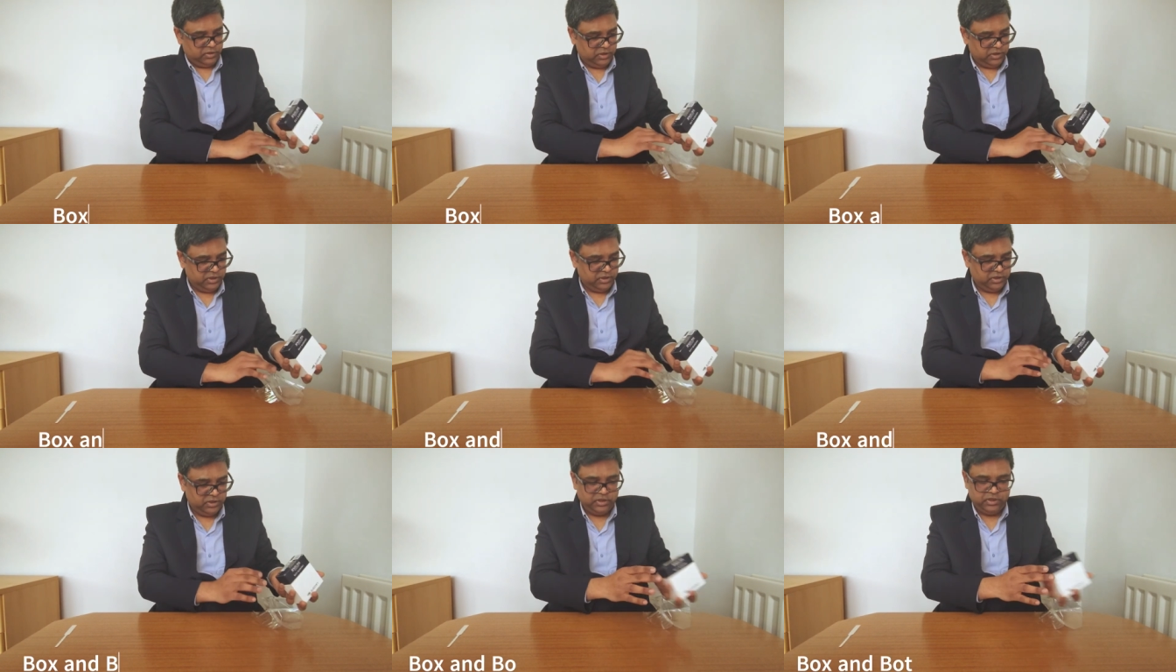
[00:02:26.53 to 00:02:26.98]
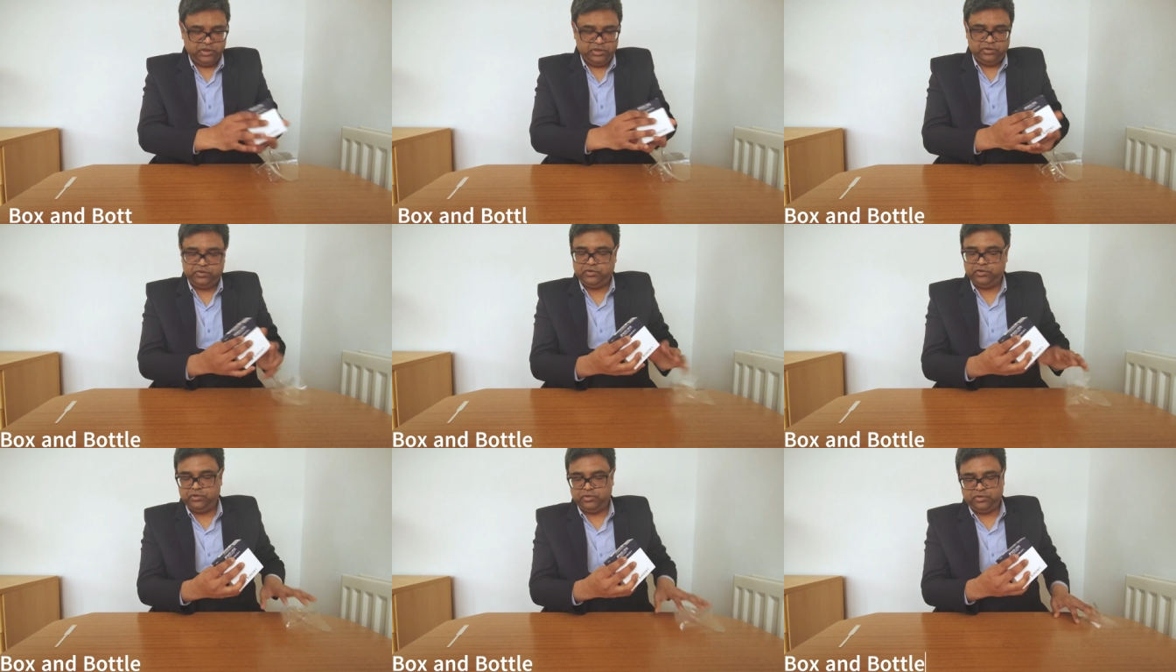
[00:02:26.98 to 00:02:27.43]
Okay,
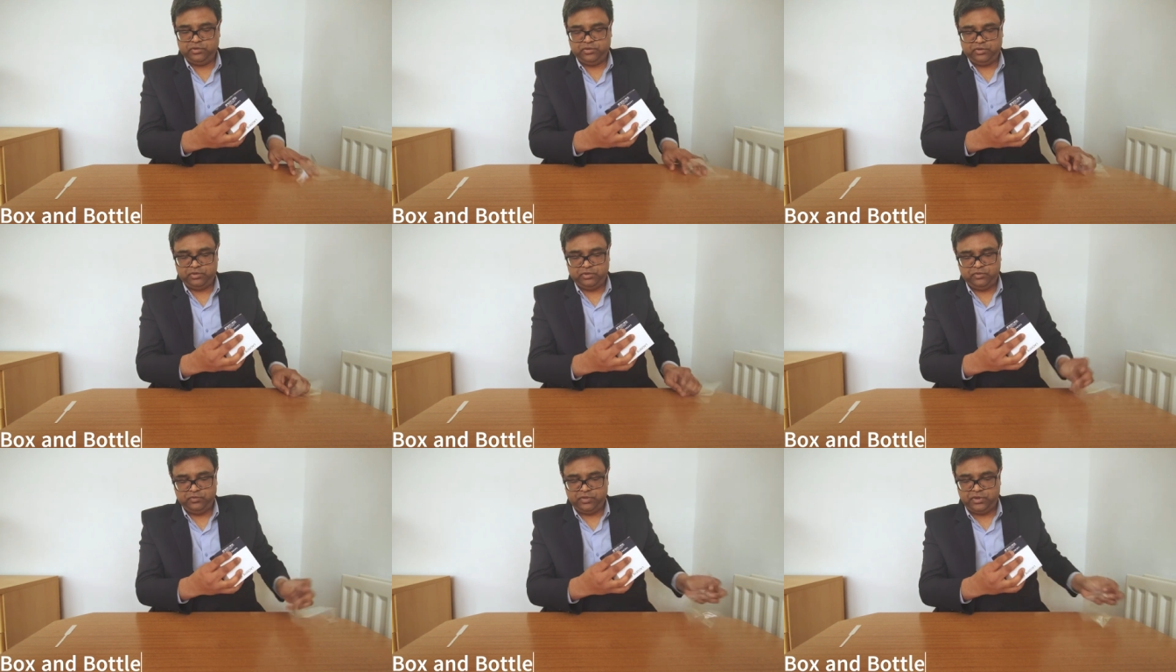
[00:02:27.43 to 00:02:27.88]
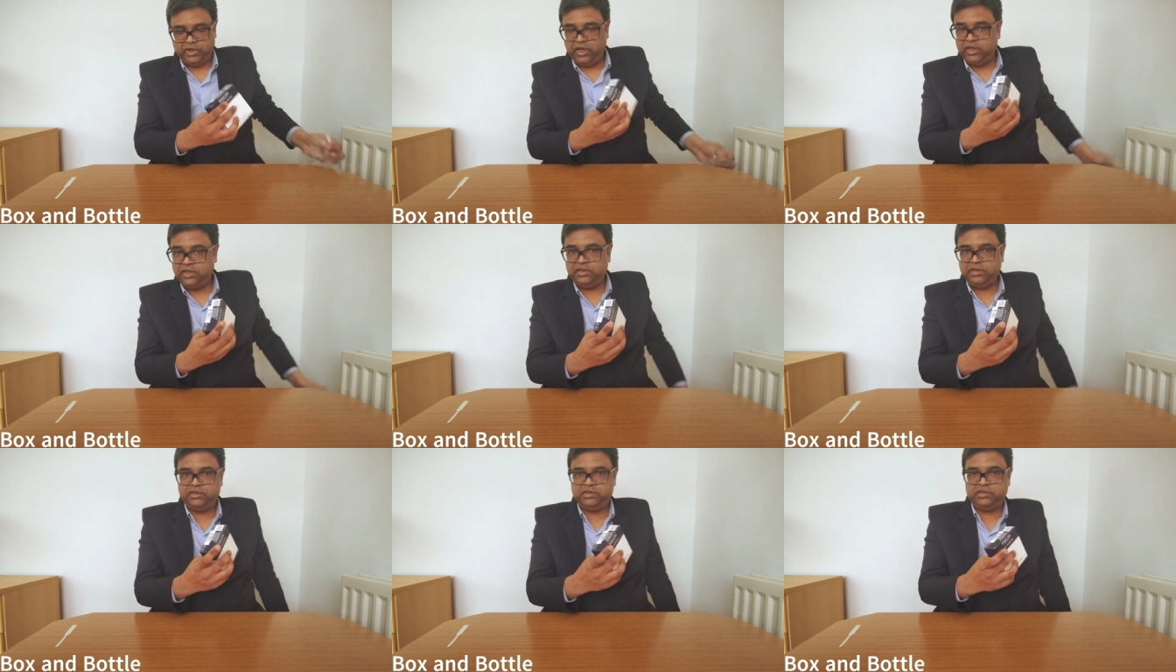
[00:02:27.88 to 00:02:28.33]
so you
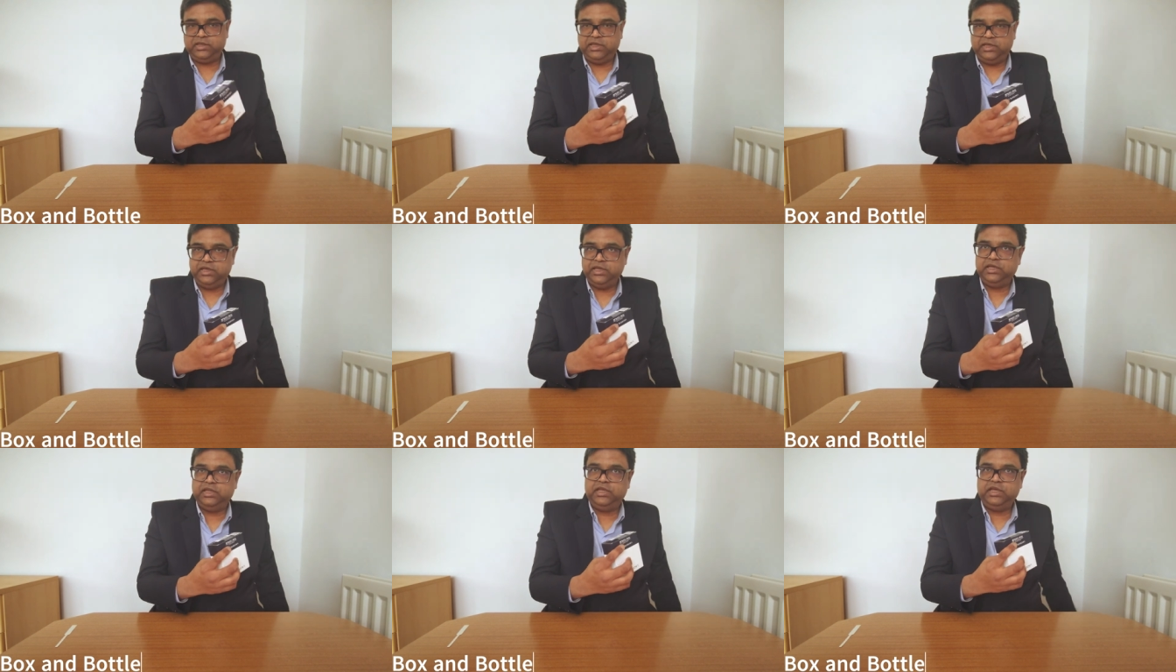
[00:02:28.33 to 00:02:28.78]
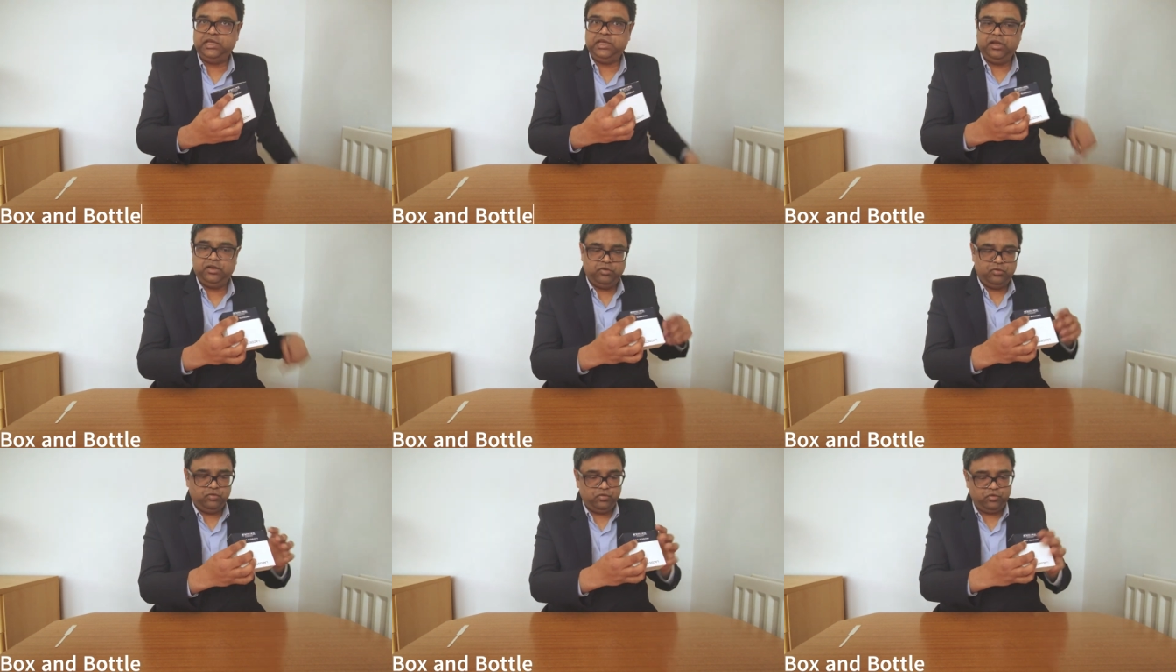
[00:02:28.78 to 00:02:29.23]
can see
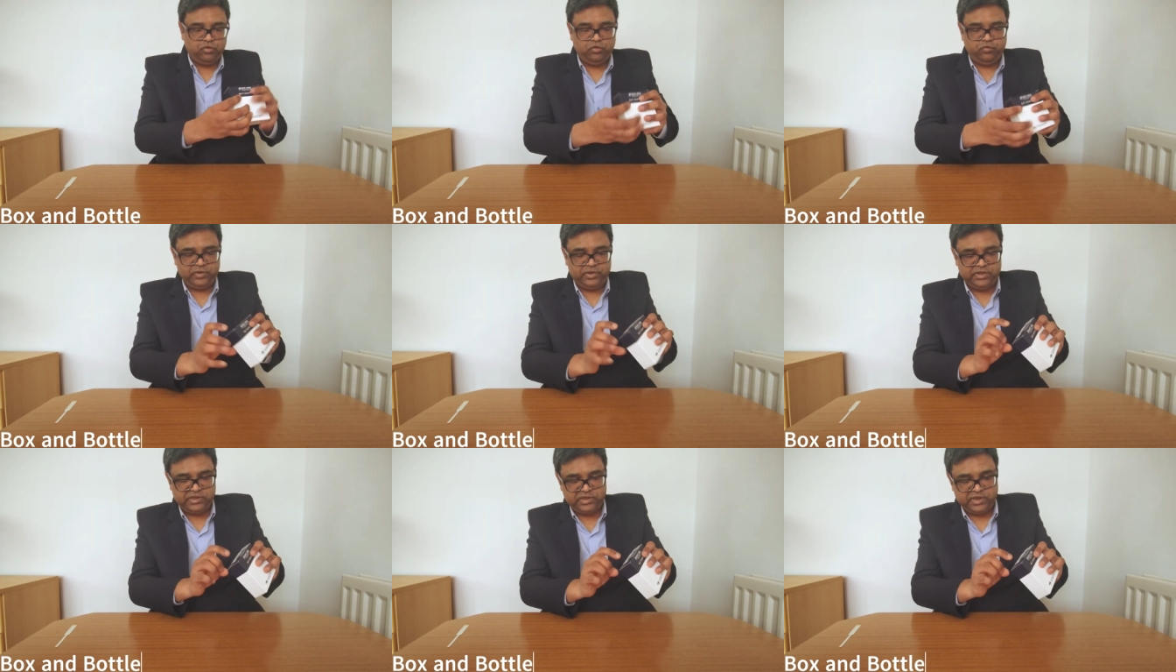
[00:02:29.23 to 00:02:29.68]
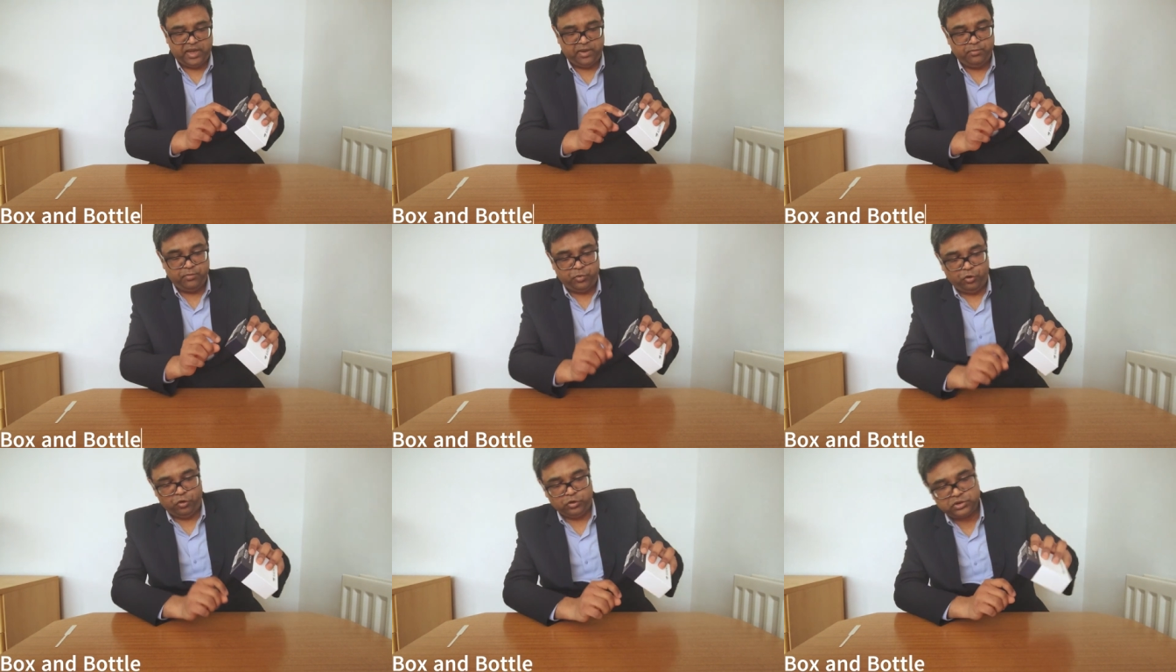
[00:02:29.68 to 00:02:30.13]
the logo which is
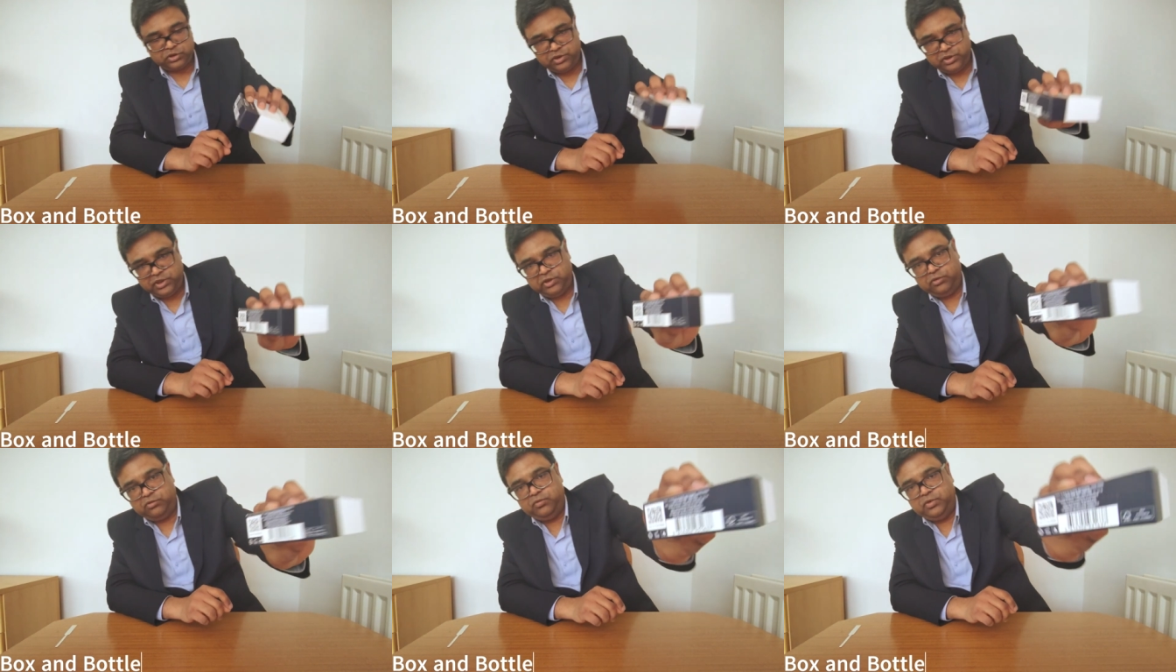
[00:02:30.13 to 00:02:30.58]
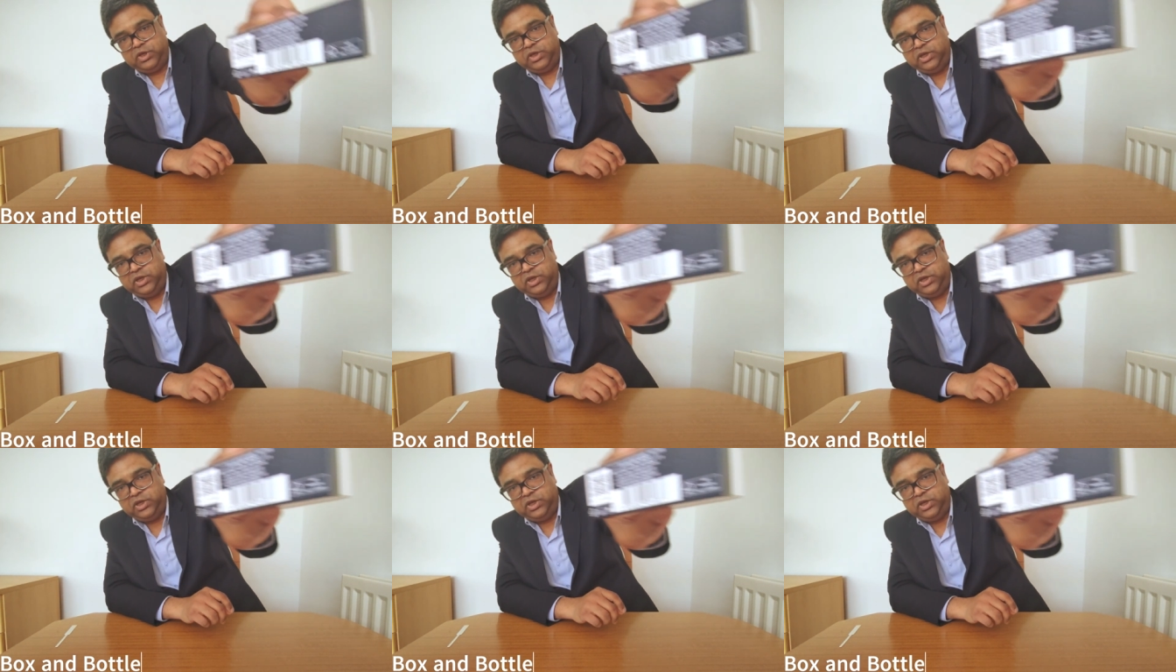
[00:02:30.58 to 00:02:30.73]
embossed over